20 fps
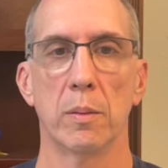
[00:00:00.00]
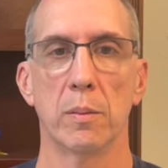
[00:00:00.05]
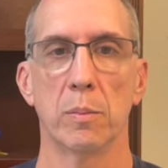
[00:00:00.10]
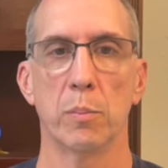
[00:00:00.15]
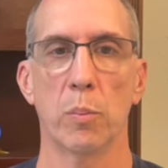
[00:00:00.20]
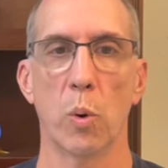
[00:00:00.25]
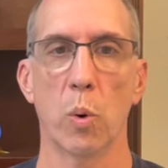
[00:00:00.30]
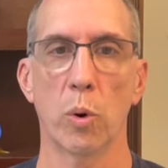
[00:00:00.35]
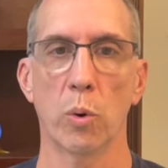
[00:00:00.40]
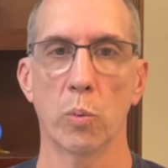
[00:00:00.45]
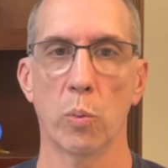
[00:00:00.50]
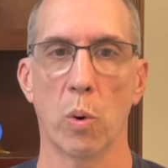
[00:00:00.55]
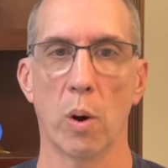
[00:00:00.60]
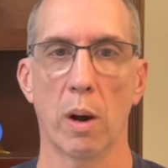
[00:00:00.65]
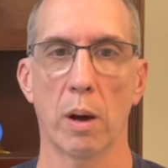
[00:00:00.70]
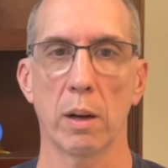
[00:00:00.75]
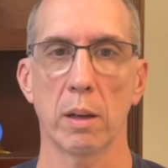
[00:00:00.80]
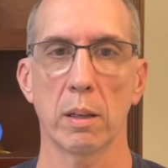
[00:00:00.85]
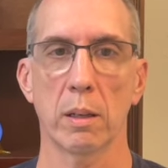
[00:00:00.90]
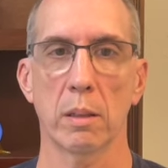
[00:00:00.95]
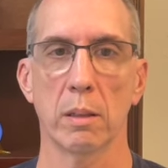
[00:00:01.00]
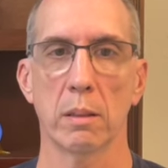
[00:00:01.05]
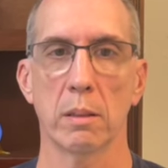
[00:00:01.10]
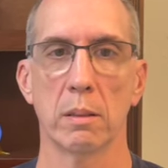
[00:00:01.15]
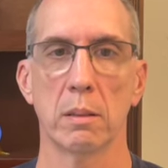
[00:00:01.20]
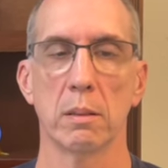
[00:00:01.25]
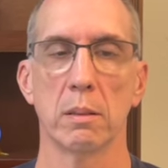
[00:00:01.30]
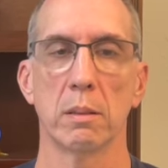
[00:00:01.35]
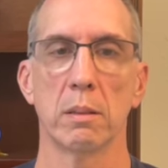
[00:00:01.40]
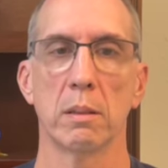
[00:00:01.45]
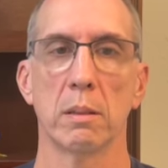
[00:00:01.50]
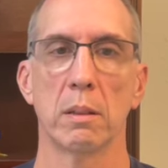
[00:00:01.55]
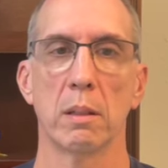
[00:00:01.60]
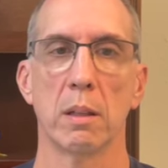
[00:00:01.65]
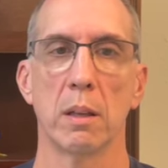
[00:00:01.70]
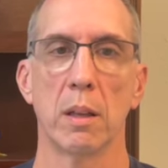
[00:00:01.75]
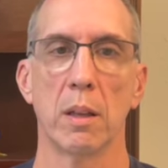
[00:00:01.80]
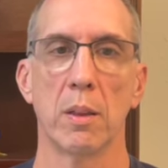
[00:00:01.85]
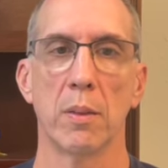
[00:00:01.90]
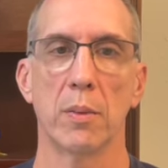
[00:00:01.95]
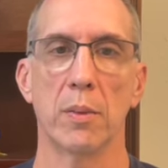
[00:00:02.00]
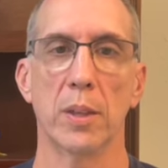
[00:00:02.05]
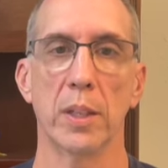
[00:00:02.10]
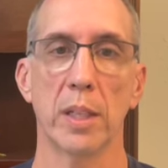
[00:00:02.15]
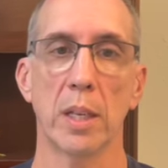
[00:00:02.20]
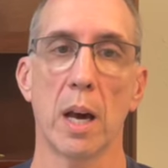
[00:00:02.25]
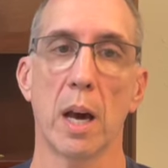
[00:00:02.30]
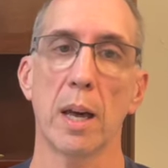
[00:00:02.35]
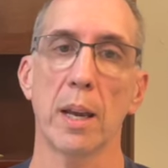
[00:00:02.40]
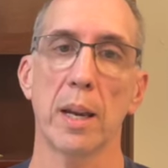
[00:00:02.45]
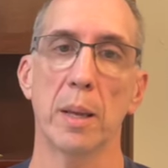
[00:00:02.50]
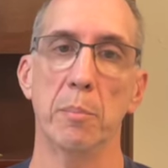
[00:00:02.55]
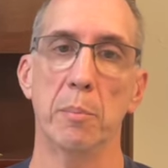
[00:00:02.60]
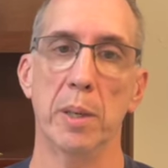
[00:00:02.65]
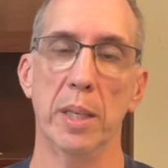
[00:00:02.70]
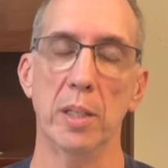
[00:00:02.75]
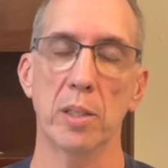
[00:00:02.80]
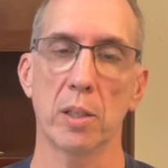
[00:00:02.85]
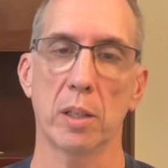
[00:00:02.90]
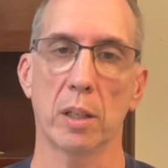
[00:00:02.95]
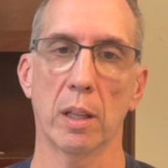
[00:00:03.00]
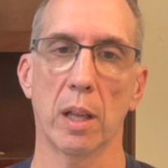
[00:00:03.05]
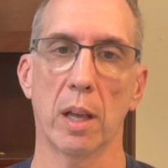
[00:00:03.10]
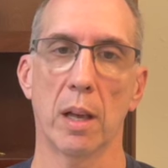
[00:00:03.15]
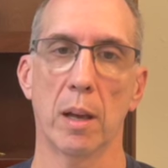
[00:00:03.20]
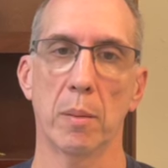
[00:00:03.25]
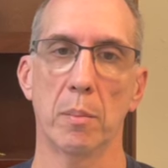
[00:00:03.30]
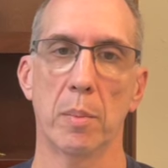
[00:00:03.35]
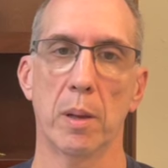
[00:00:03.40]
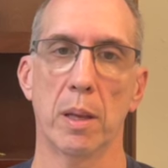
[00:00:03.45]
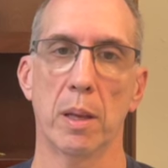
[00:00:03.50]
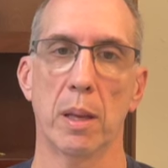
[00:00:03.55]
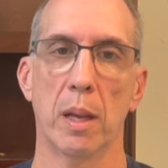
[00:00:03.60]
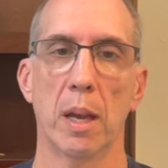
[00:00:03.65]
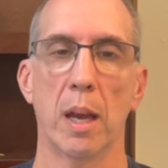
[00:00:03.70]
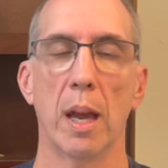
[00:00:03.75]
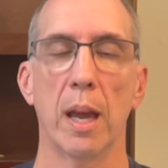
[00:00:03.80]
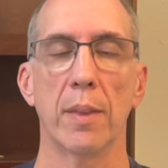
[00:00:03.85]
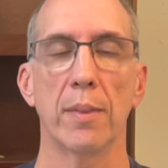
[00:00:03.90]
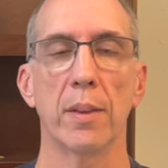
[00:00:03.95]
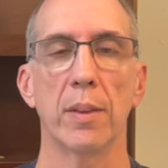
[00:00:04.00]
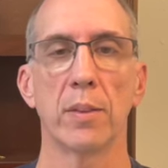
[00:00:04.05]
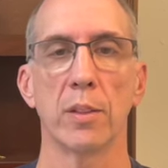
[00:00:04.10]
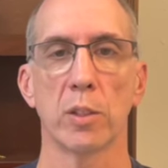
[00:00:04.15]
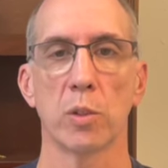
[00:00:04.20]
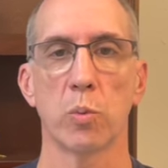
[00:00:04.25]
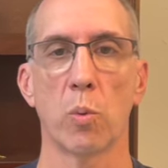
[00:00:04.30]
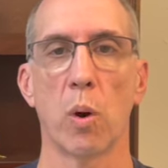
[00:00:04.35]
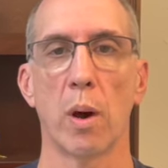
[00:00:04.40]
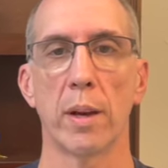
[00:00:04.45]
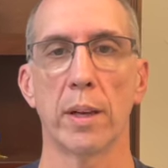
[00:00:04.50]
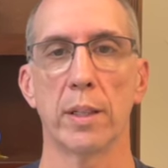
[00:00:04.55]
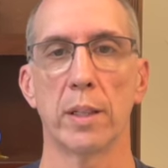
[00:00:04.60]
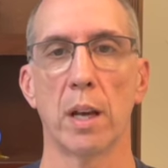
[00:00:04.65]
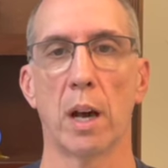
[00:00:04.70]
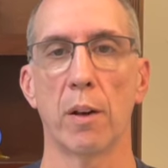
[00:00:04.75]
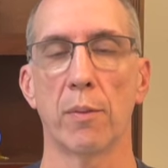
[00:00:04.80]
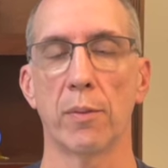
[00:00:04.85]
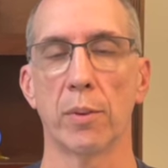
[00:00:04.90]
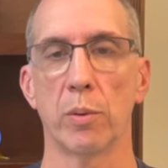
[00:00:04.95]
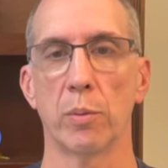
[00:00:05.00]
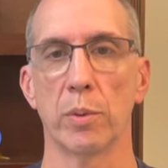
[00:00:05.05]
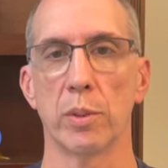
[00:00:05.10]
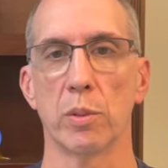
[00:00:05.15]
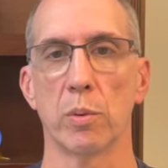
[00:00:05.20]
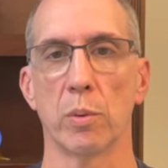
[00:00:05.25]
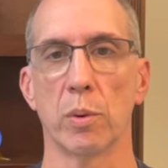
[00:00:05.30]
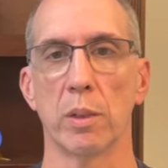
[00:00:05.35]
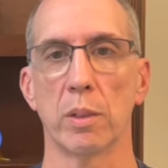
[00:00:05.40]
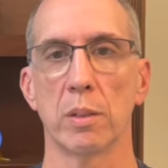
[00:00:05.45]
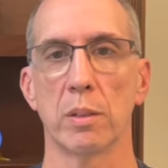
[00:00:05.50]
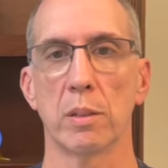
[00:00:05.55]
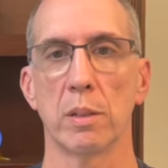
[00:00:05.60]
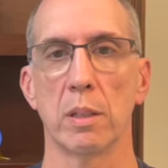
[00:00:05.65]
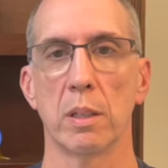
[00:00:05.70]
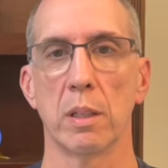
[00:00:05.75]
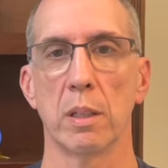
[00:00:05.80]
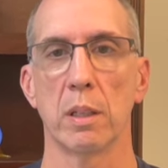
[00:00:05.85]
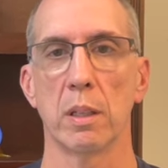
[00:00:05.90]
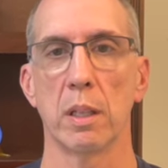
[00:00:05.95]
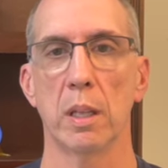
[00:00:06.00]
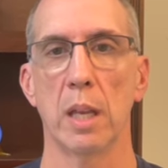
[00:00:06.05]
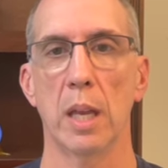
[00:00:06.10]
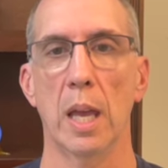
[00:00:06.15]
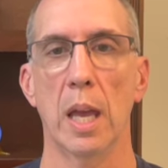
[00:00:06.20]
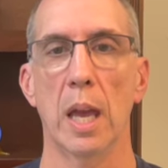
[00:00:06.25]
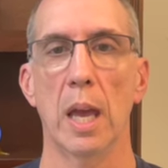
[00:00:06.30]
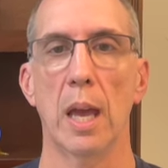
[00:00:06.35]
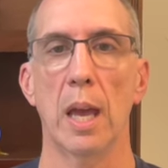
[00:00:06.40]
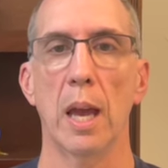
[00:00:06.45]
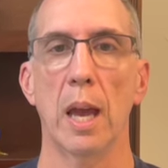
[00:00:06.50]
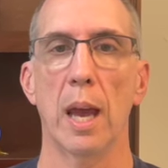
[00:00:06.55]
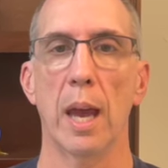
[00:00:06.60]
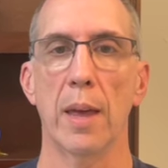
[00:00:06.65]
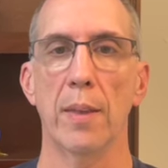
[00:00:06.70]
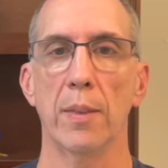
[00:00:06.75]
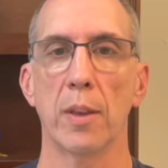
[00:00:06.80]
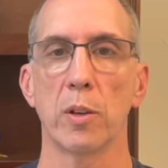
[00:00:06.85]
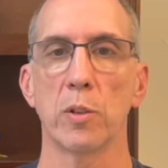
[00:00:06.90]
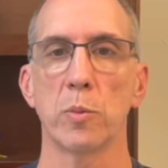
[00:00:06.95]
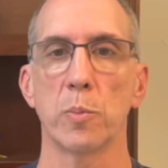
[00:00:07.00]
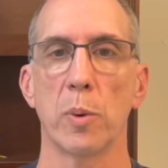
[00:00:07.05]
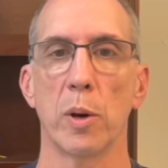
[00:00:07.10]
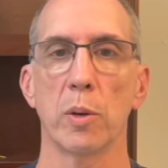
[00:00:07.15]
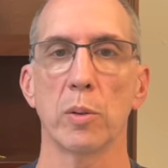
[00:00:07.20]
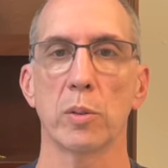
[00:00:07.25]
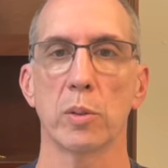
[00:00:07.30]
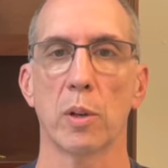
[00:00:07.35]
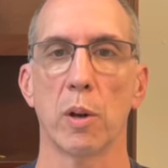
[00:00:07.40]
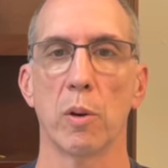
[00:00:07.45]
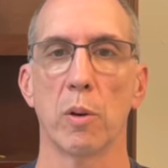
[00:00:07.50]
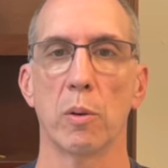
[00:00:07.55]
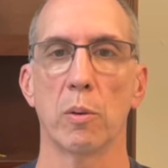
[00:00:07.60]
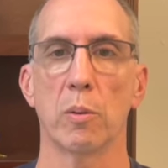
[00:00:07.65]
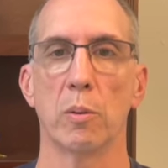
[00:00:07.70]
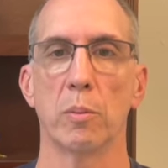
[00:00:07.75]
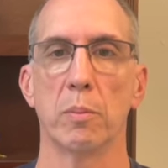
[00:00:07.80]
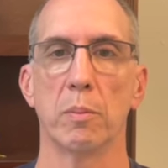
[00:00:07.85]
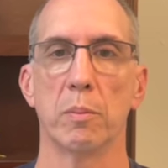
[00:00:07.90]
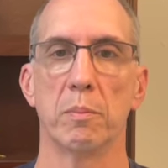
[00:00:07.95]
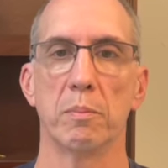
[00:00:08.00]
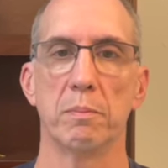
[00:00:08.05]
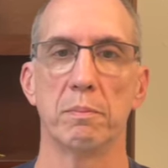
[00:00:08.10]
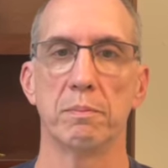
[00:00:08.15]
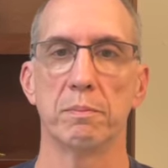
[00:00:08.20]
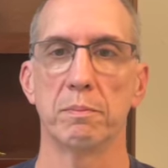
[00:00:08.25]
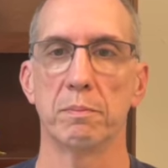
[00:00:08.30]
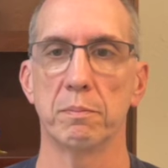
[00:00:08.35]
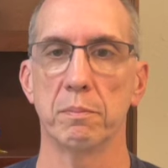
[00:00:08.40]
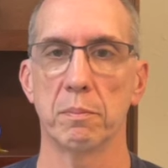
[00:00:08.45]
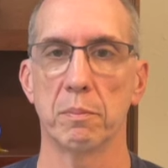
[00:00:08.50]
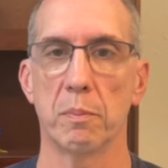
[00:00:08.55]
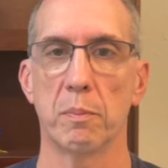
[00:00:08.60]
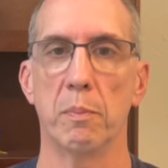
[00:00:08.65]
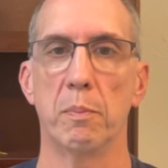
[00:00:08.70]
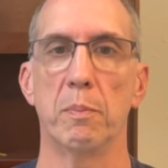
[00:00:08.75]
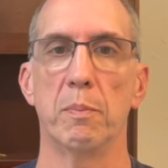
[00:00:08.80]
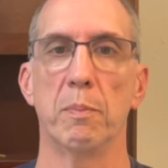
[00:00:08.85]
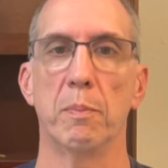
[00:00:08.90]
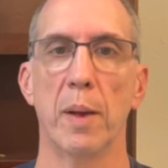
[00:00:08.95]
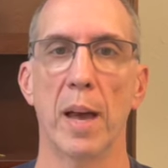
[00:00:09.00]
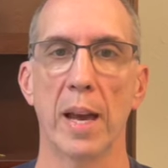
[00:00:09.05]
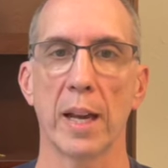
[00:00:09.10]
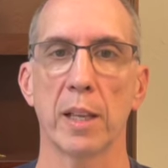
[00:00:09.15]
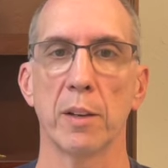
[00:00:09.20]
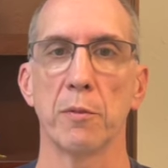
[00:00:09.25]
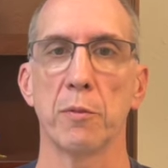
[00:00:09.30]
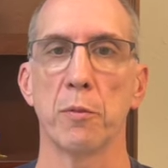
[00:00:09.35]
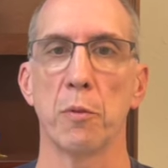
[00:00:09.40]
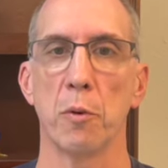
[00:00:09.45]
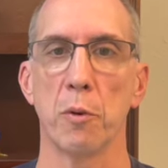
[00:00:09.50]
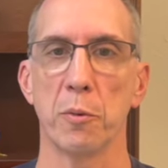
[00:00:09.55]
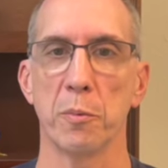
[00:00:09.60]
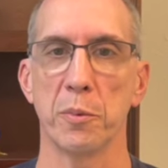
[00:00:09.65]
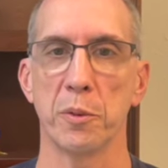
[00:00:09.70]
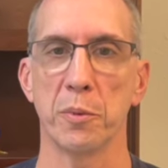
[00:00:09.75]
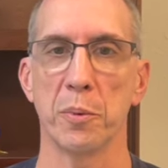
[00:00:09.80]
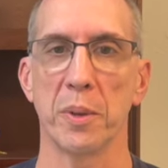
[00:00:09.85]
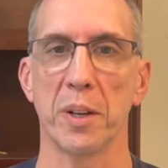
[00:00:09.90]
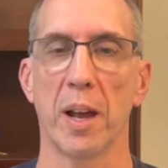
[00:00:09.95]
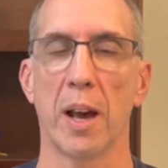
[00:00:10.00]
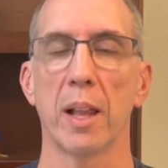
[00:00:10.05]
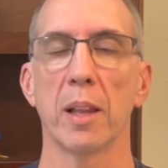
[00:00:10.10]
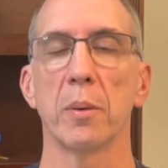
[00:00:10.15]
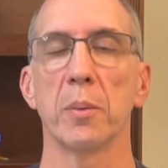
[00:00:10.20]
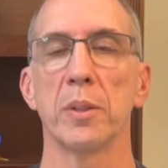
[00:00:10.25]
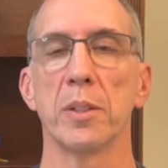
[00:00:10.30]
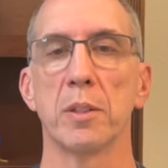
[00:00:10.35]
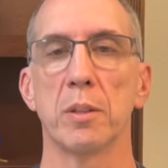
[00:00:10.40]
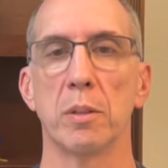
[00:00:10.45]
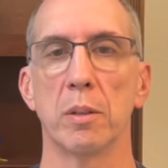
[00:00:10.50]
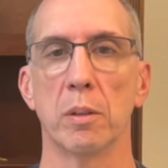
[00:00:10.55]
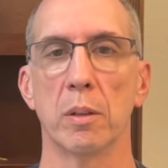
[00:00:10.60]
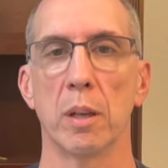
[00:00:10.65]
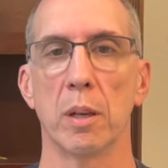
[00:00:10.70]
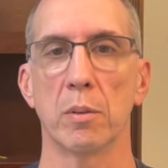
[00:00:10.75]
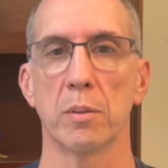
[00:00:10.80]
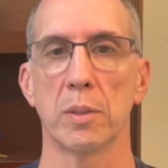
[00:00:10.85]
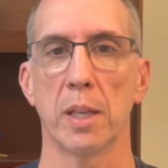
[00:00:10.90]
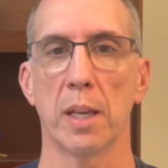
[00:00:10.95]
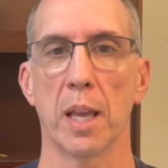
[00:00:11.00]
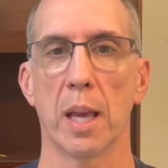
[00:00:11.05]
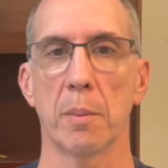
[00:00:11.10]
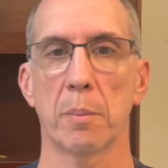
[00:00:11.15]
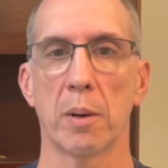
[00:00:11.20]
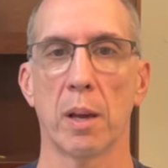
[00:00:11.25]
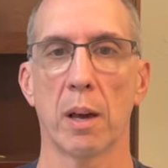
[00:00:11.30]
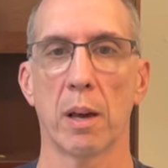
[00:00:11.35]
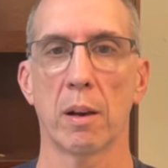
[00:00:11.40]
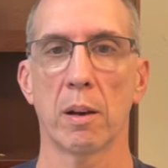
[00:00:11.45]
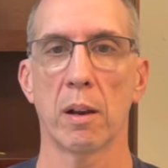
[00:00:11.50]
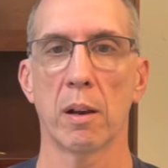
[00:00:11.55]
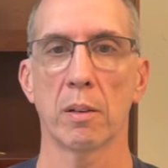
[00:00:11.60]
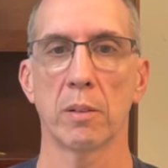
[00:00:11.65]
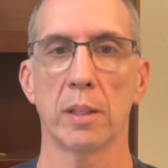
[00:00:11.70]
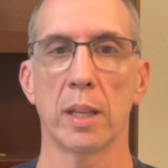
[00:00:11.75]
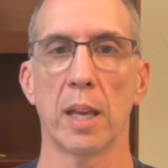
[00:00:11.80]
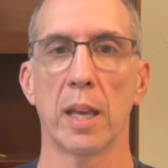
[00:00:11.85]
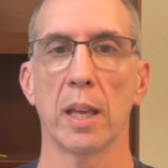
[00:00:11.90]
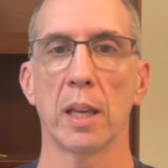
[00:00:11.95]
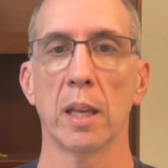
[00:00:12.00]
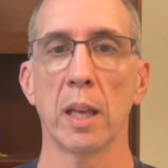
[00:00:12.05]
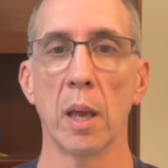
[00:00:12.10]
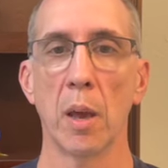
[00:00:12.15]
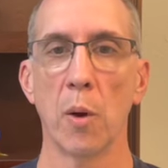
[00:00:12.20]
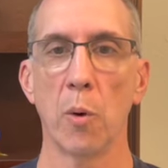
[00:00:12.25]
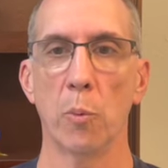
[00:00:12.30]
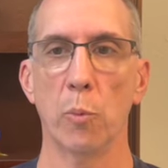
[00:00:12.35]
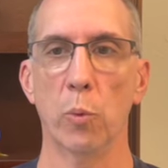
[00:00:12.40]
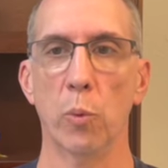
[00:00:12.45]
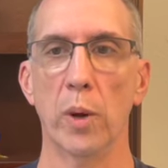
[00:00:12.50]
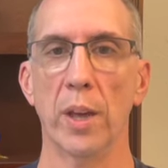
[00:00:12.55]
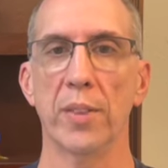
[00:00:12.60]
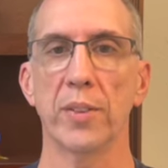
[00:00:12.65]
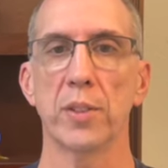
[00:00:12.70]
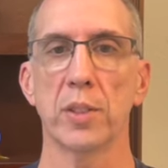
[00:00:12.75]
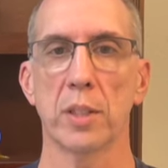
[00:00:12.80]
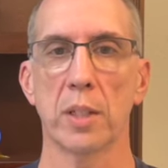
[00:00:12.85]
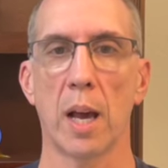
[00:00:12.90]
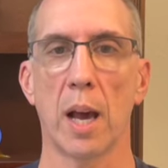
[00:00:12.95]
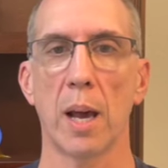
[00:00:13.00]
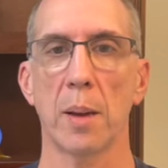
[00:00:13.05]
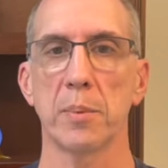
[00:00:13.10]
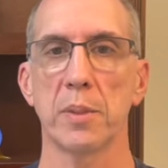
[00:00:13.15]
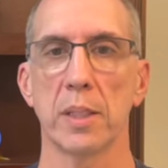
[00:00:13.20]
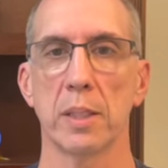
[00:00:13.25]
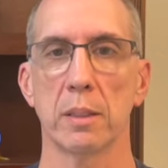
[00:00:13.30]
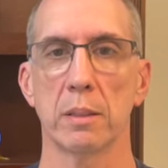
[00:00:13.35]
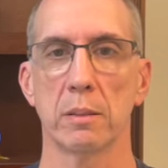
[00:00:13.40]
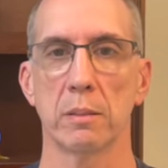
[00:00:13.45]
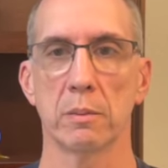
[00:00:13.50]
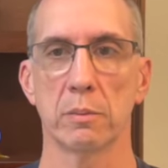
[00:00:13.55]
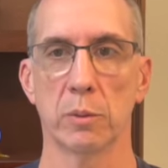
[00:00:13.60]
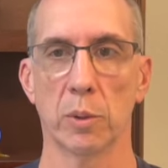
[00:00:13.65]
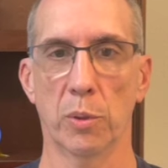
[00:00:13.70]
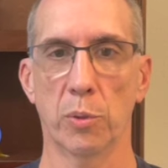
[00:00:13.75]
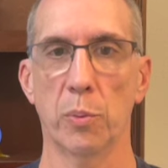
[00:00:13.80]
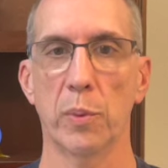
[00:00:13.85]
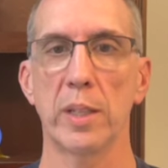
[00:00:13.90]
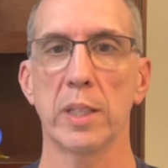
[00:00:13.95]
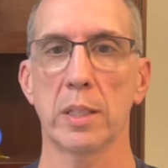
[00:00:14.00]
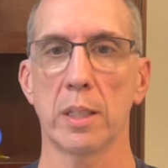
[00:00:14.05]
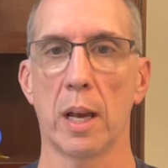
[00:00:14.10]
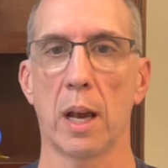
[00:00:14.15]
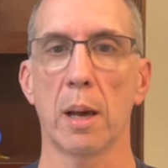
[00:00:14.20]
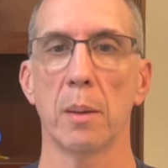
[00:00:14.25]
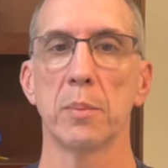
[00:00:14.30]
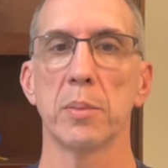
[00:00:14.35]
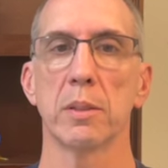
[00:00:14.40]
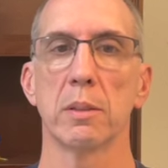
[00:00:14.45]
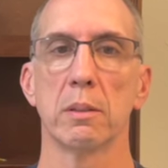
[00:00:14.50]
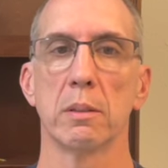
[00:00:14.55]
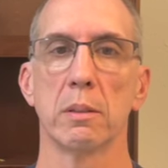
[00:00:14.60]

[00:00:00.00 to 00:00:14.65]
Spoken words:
Boardwalk, the Yacht and Beach Club, and then the Swan and Dolphin resorts. And those boats go back and forth between Hollywood Studios and Epcot all day with 3 stops